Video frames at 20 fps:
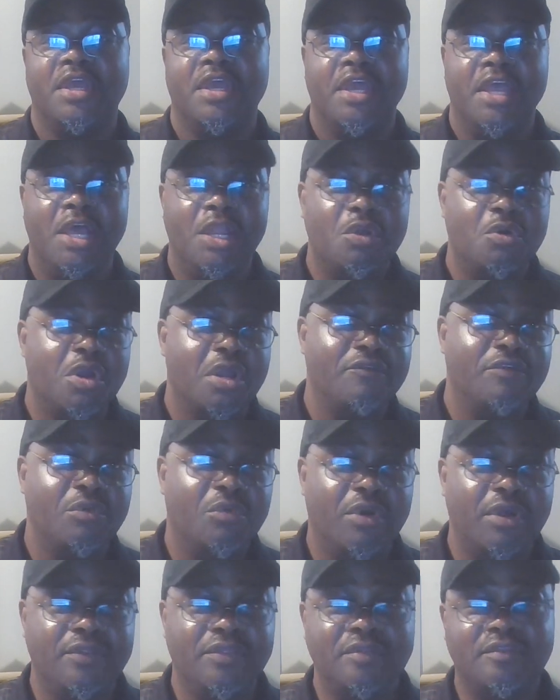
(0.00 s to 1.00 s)
Hello,
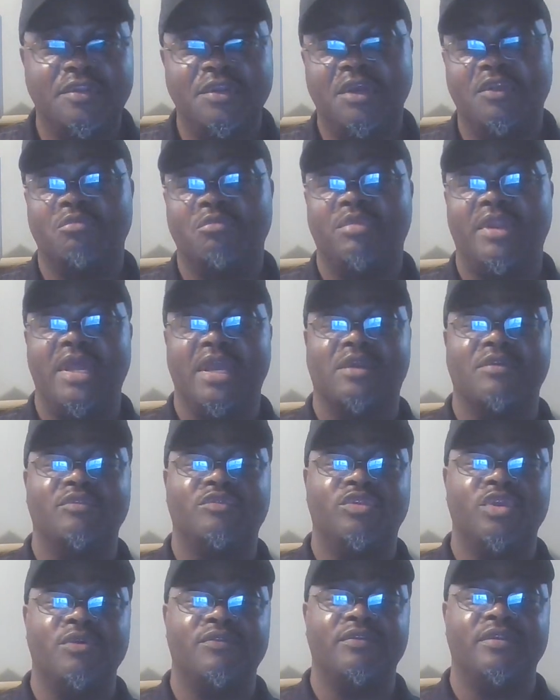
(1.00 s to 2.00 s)
everyone. This is another Black
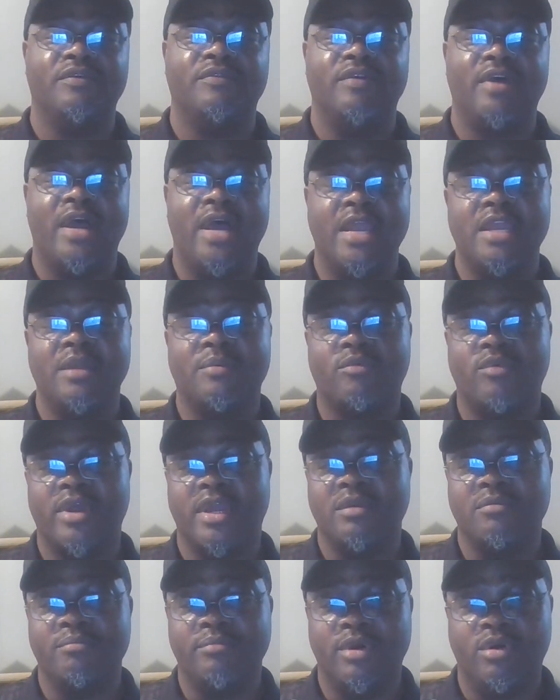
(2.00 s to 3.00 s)
Conservative. I am
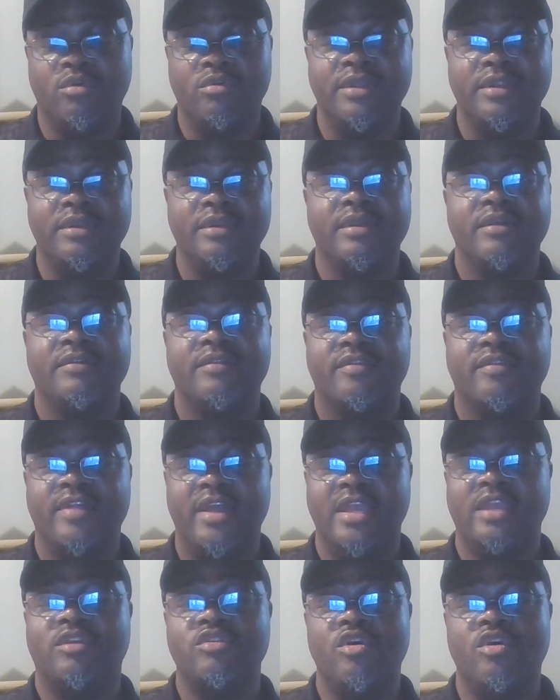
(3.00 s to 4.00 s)
Ryan Bowling.
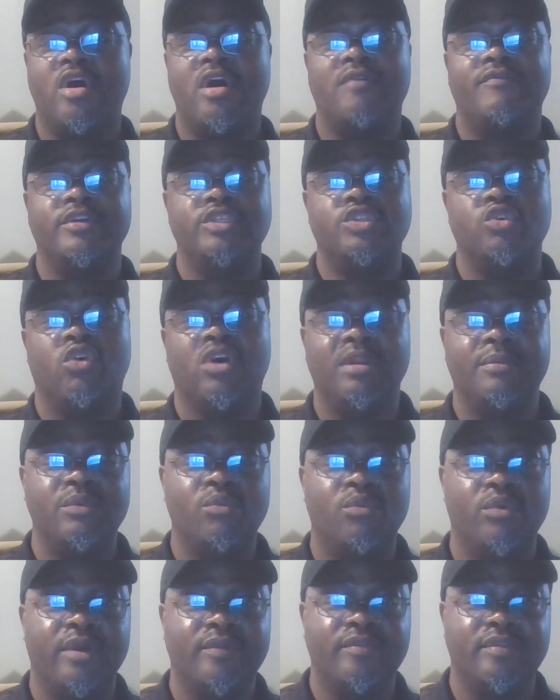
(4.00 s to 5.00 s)
Thank you all for joining me
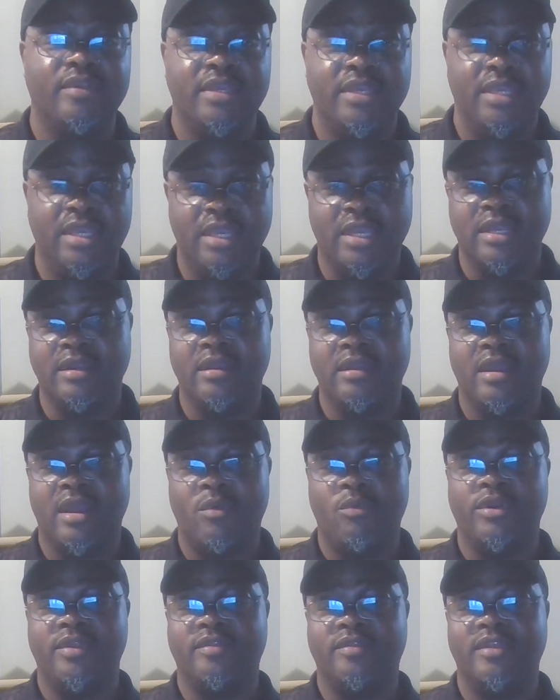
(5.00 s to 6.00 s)
once again. I
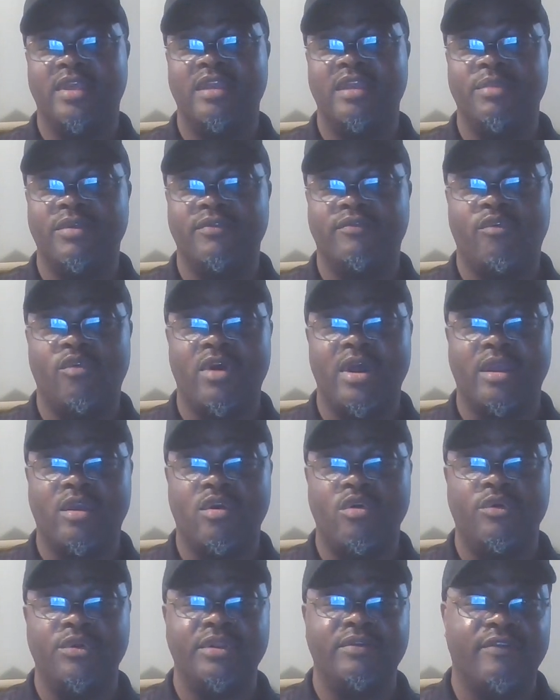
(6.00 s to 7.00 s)
want to say before I
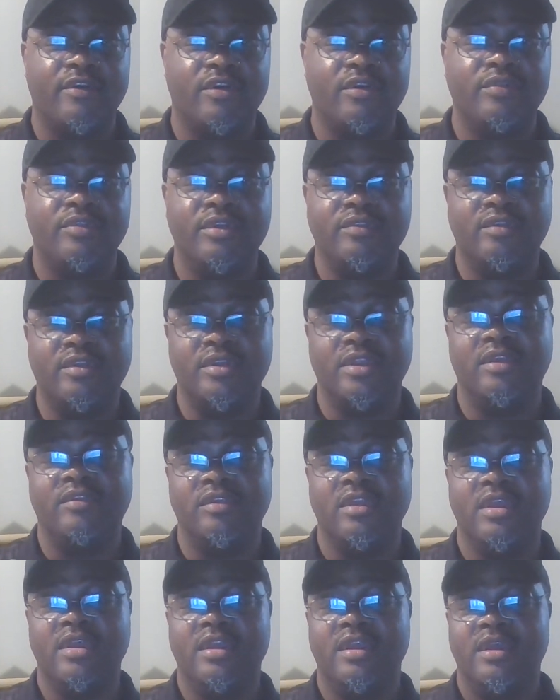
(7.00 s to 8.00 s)
go any further into
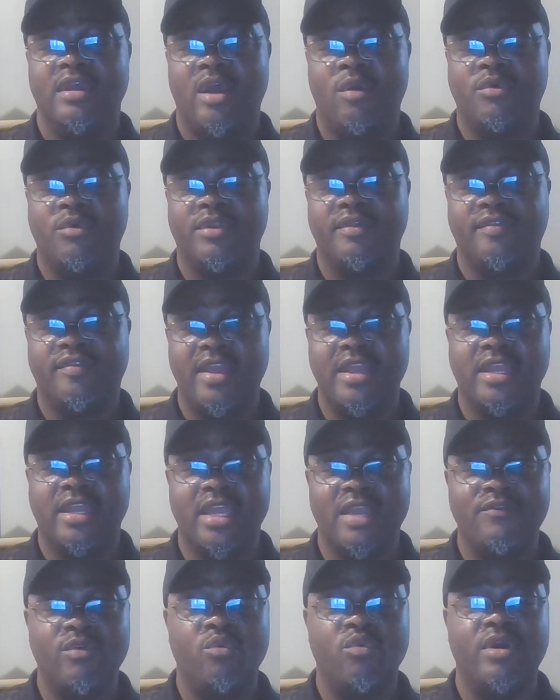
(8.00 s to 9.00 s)
this, I want to thank
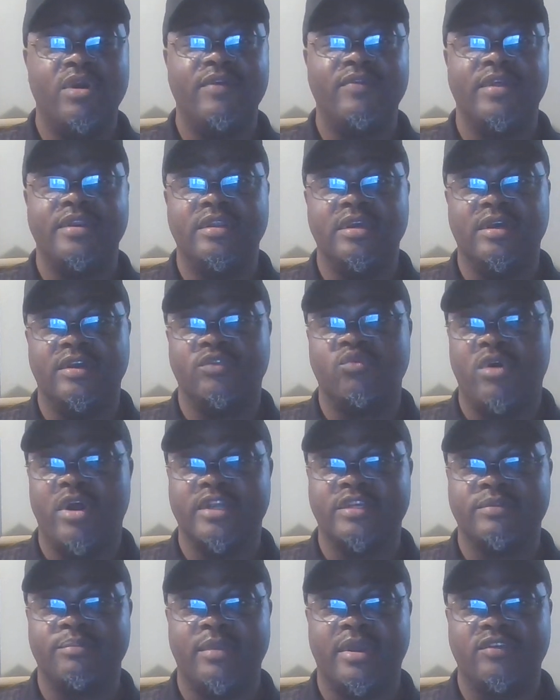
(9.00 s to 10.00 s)
everyone that does
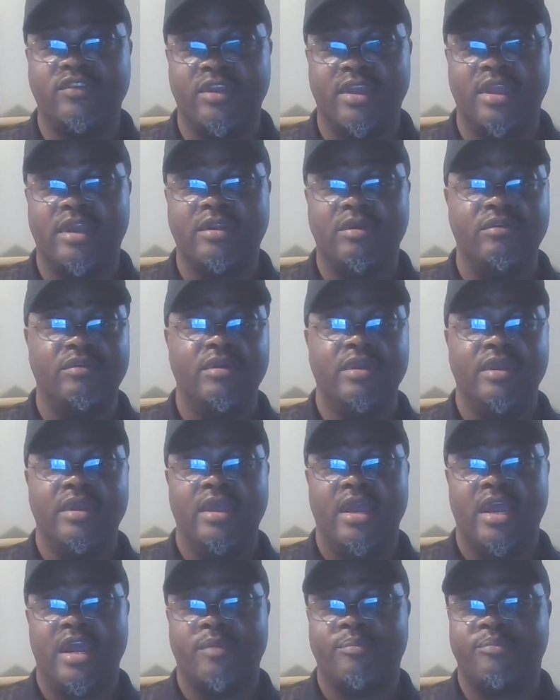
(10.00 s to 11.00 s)
watch my channel.
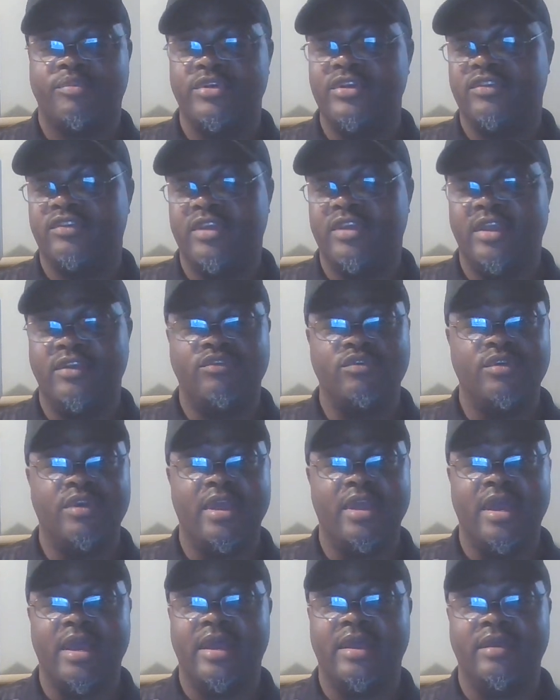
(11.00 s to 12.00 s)
I appreciate you
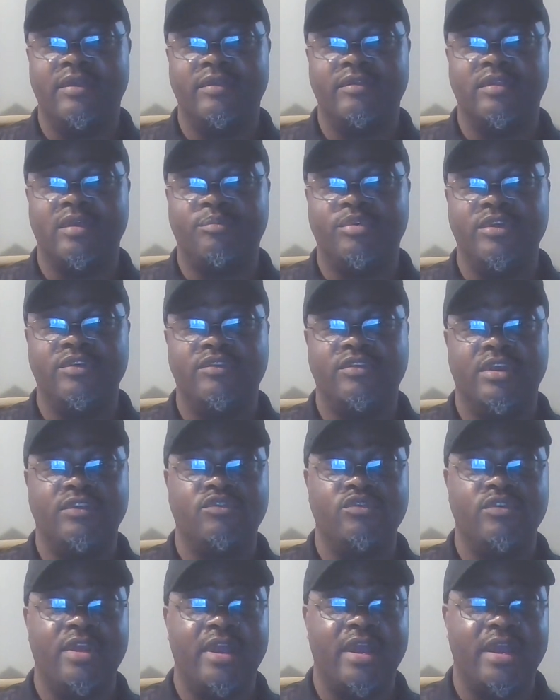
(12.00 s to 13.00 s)
guys. I
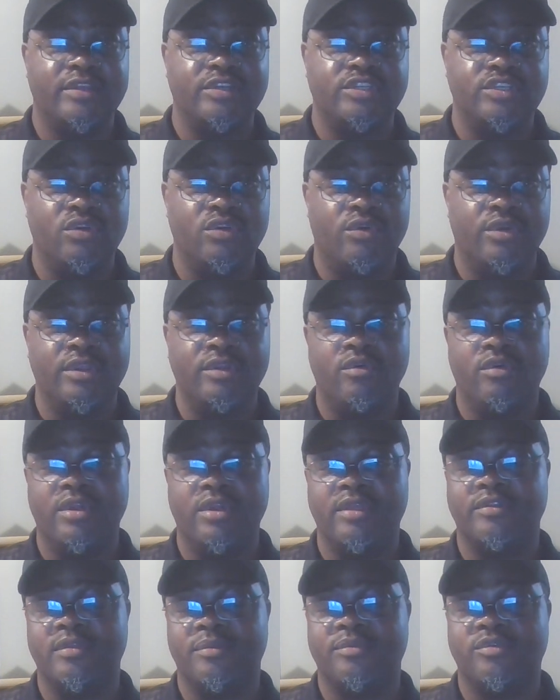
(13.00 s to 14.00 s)
appreciate you guys joining on
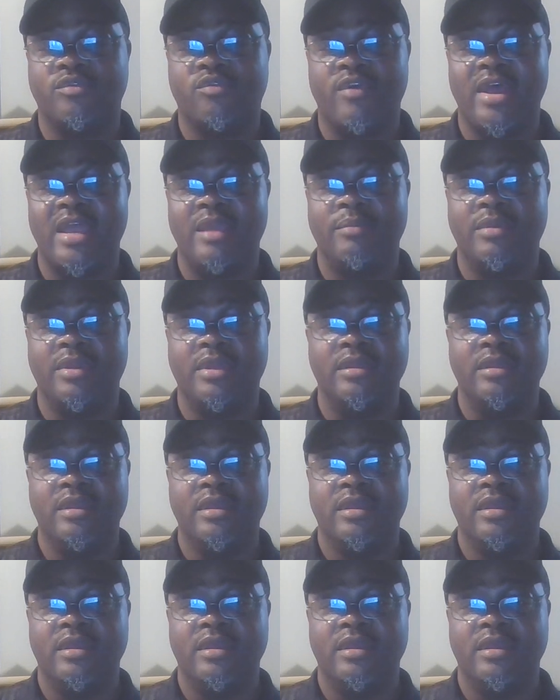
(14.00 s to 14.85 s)
and subscribing.